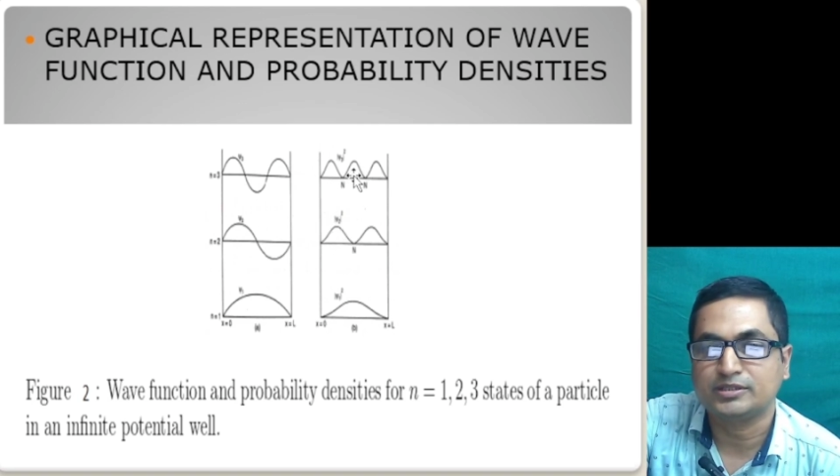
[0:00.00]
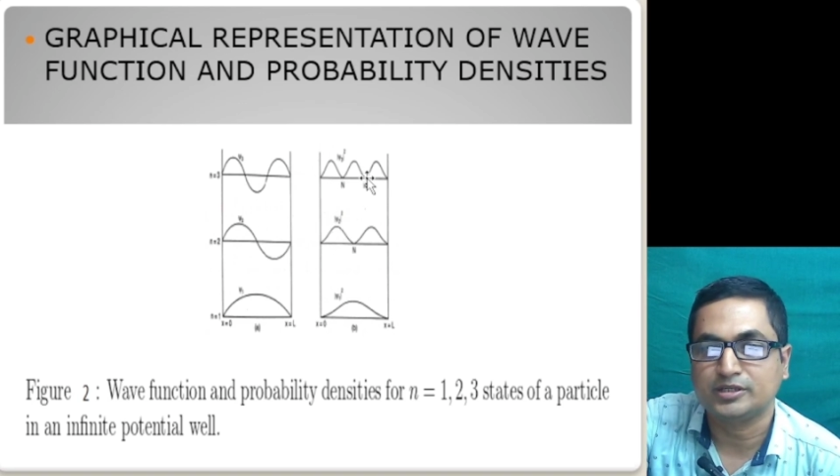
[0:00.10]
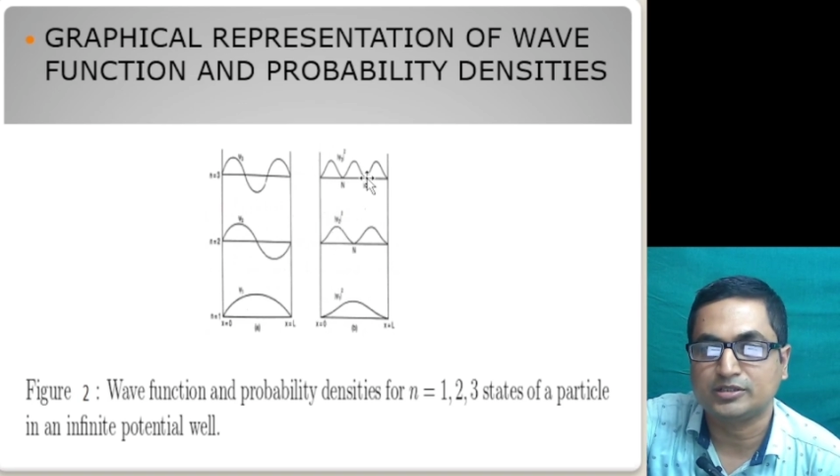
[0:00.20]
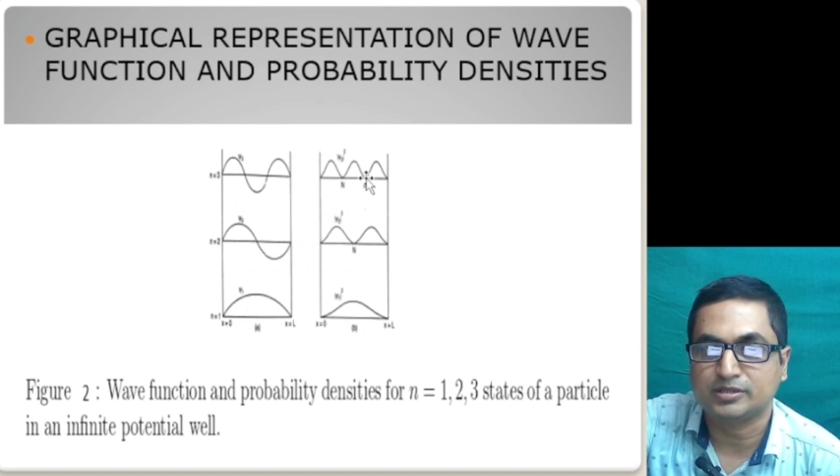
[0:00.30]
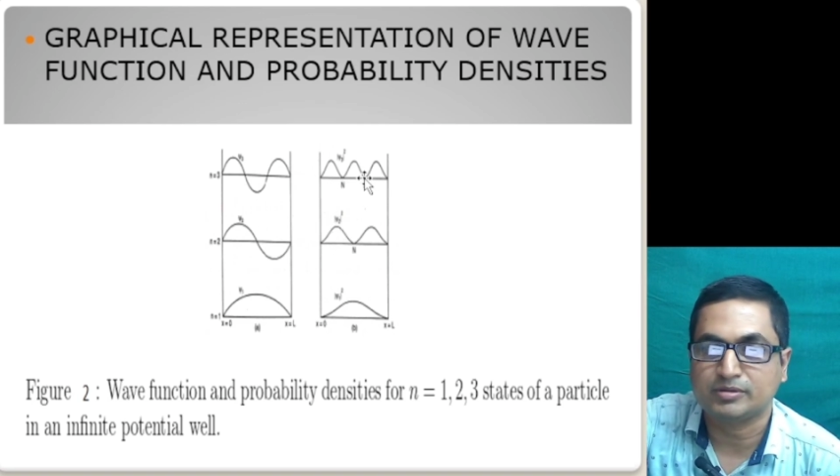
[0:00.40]

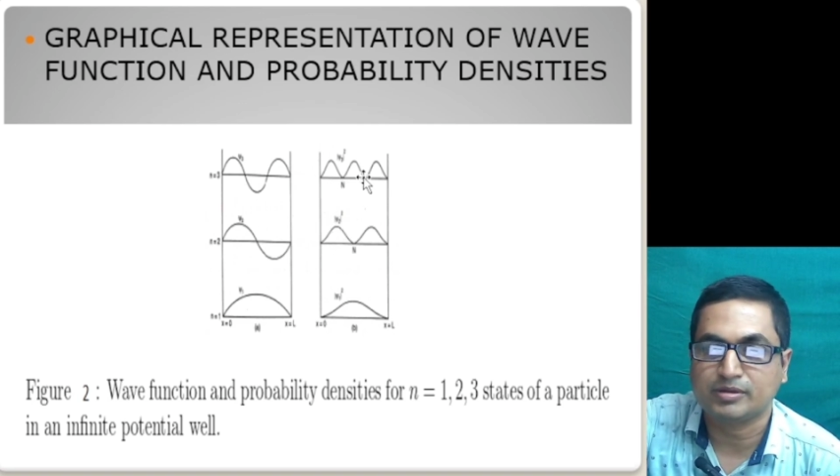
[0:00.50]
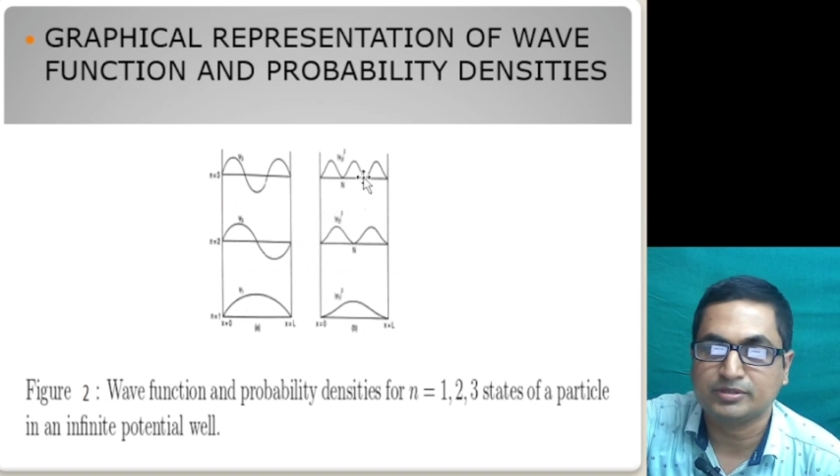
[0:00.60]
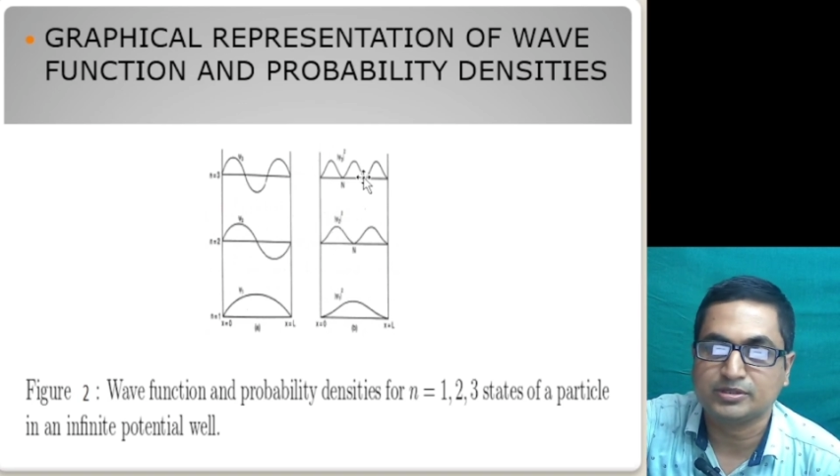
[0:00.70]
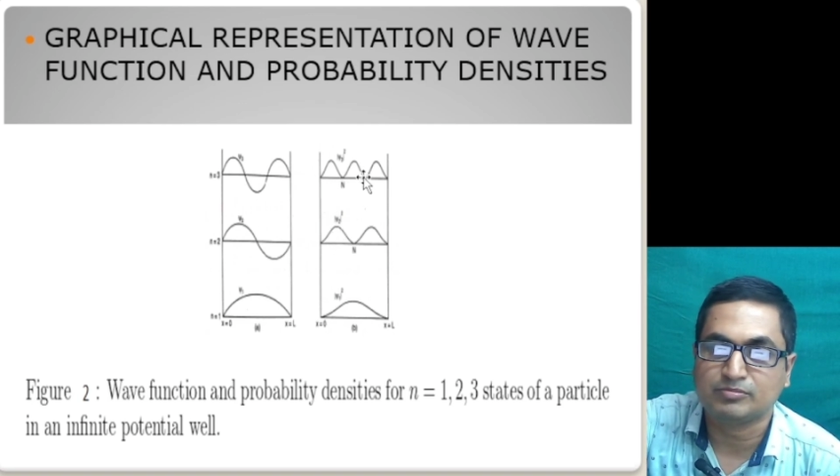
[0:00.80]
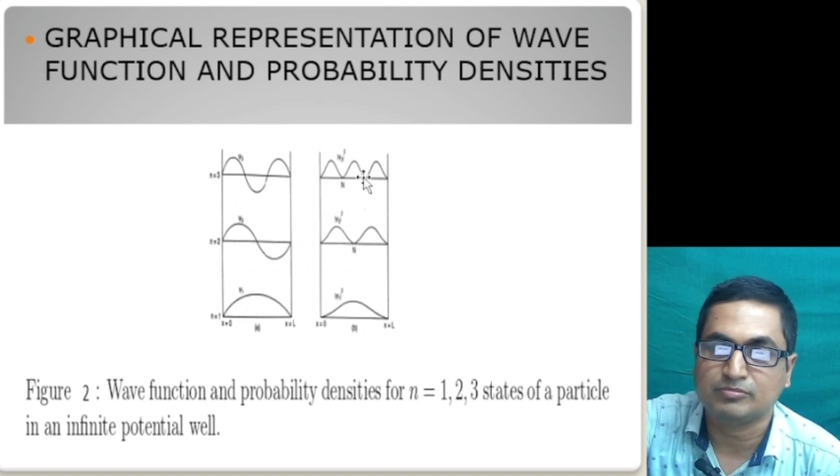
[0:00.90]
are having
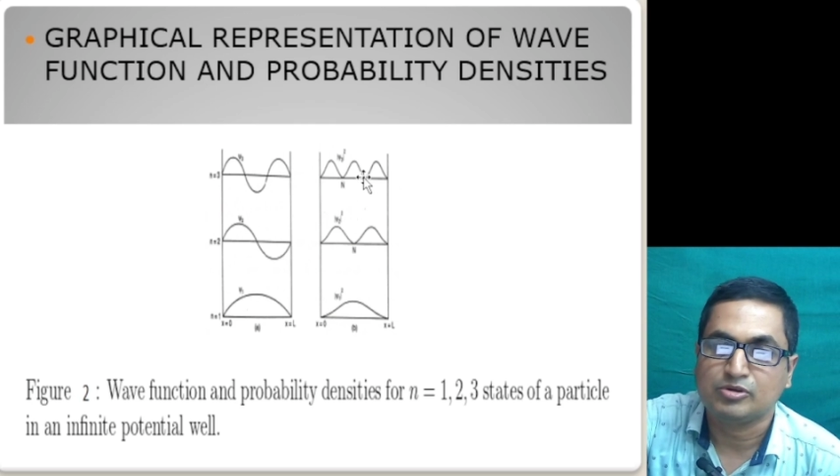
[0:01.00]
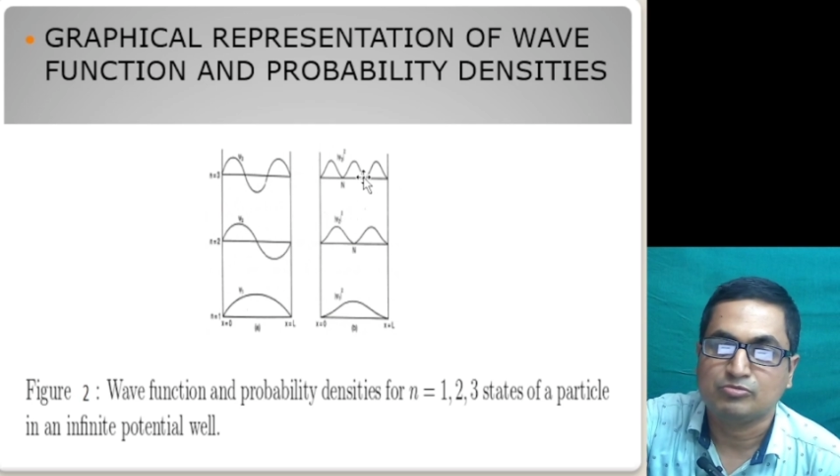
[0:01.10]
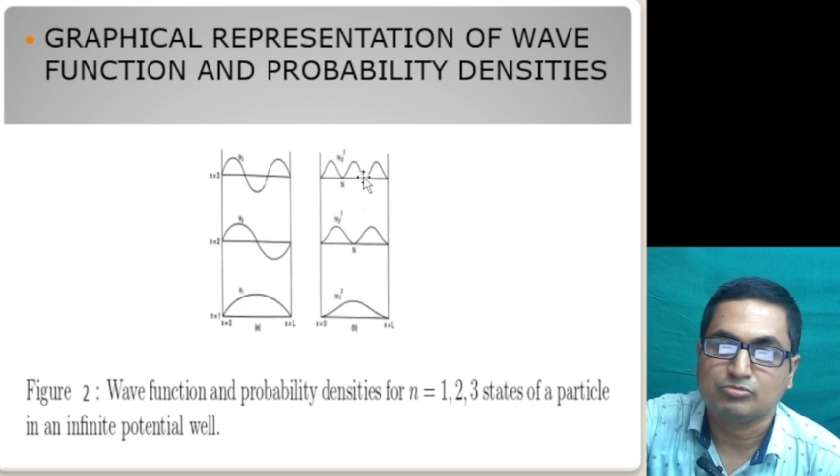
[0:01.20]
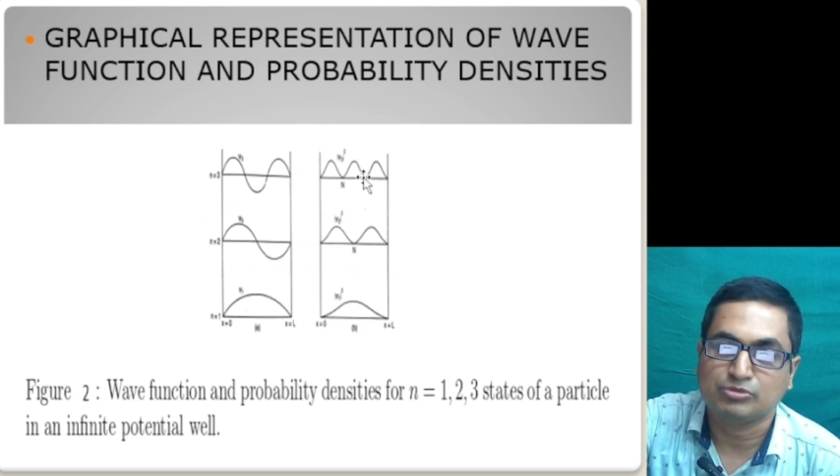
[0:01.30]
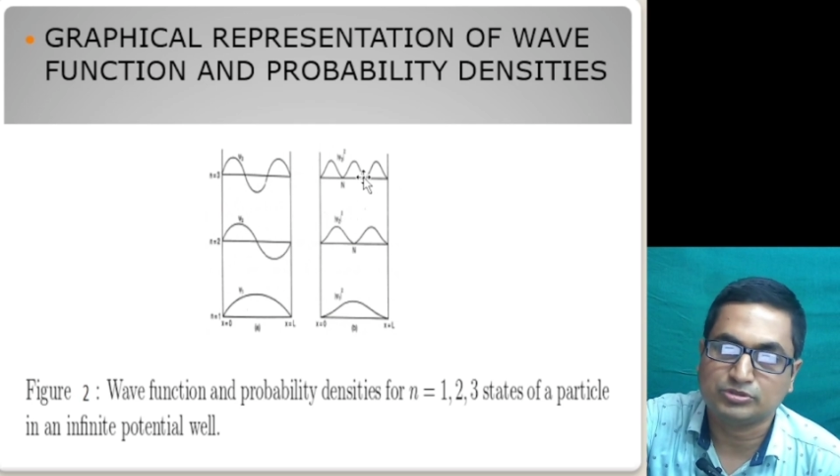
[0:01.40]
some
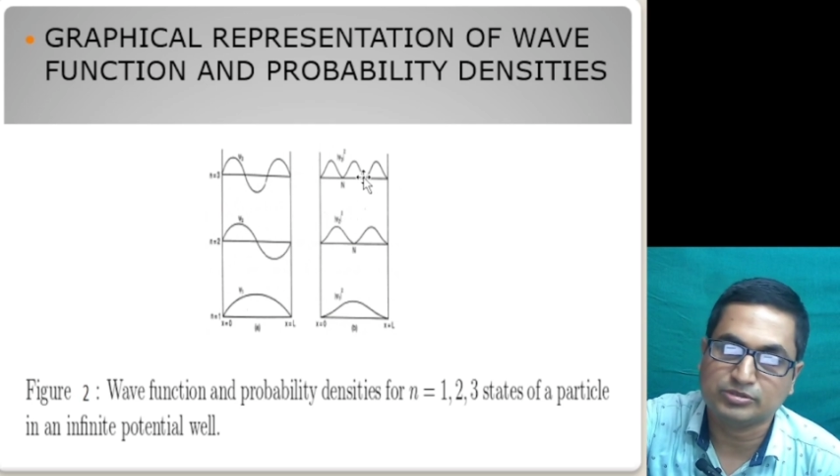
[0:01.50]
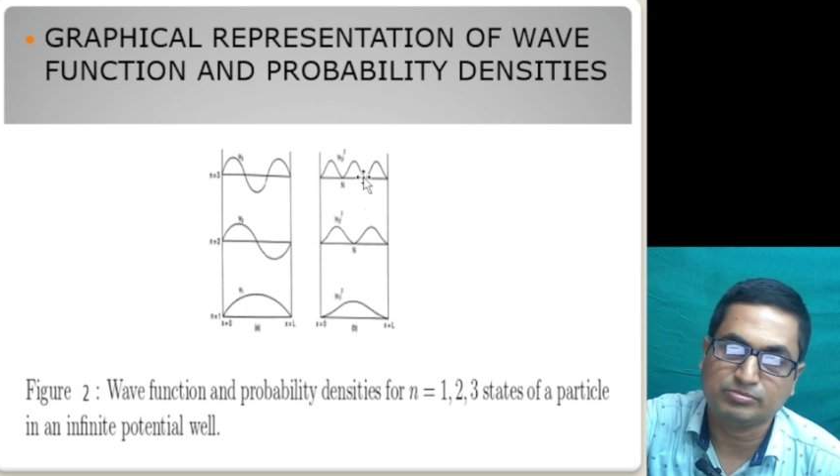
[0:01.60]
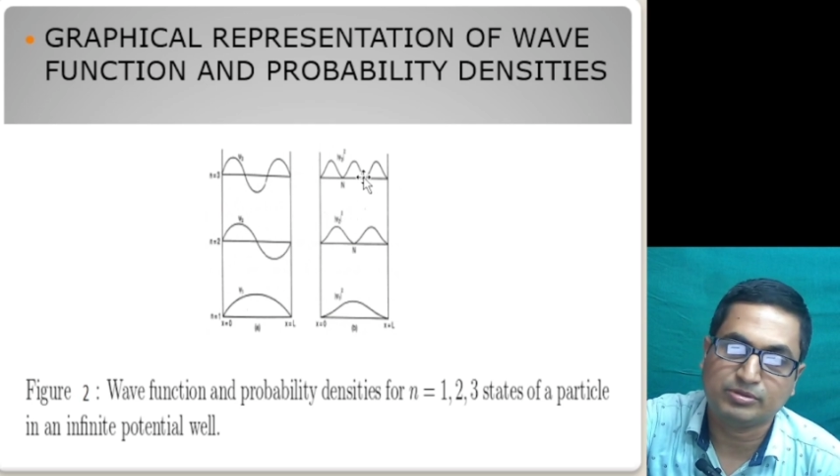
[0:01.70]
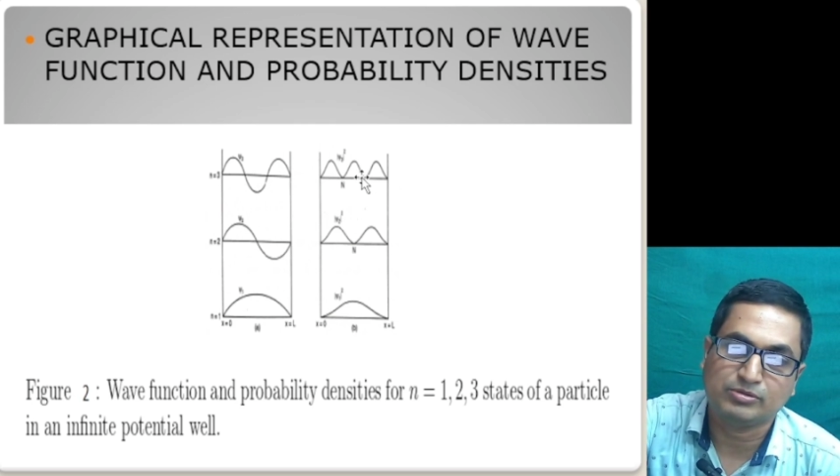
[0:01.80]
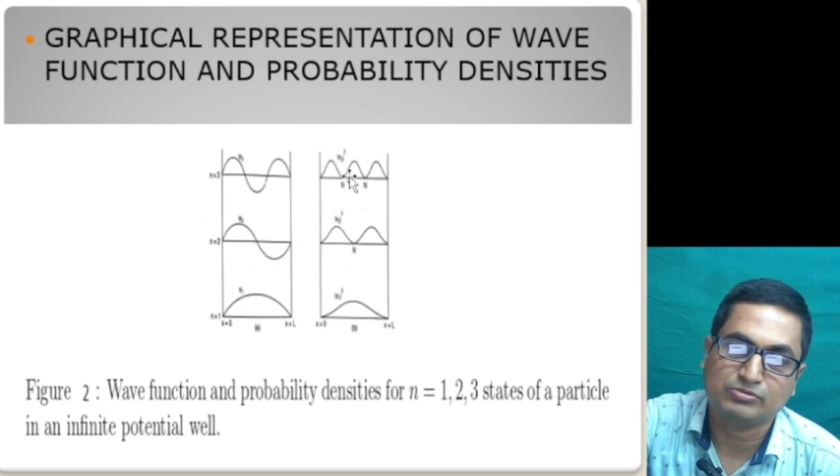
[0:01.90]
positive
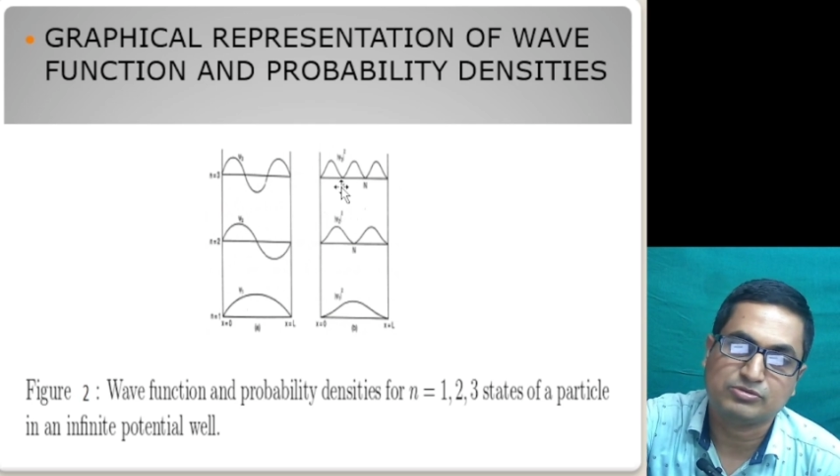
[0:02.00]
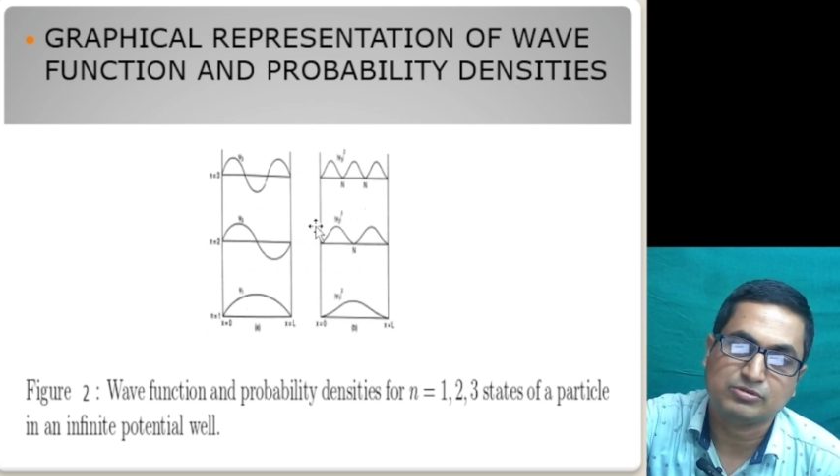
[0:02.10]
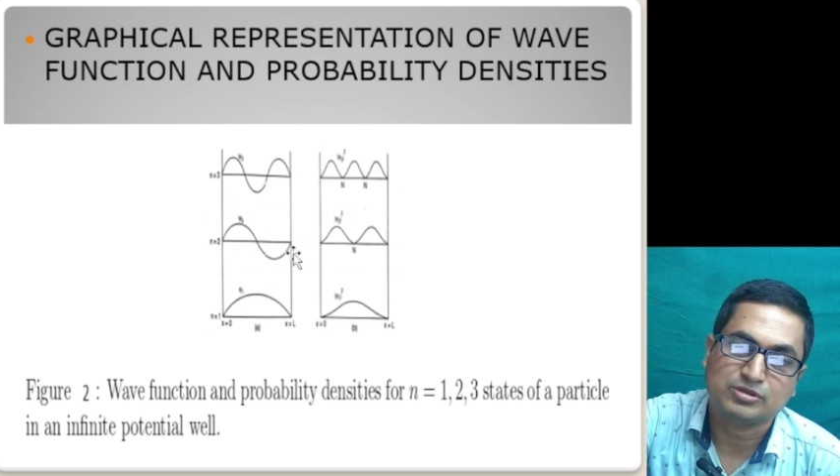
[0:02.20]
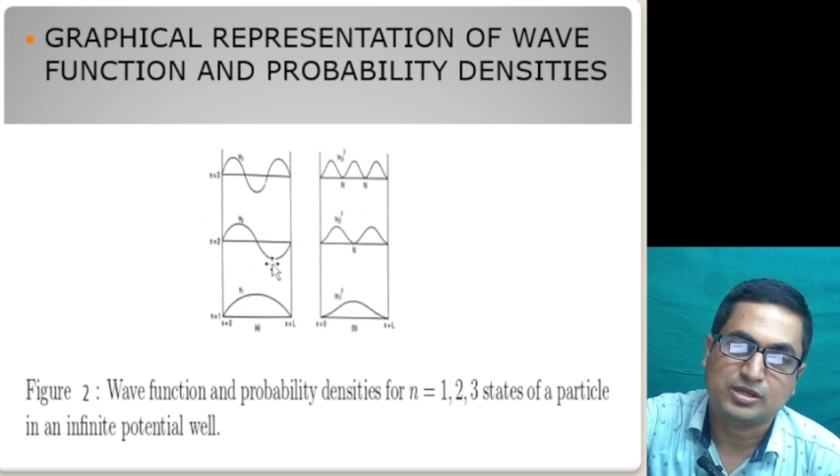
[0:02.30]
values.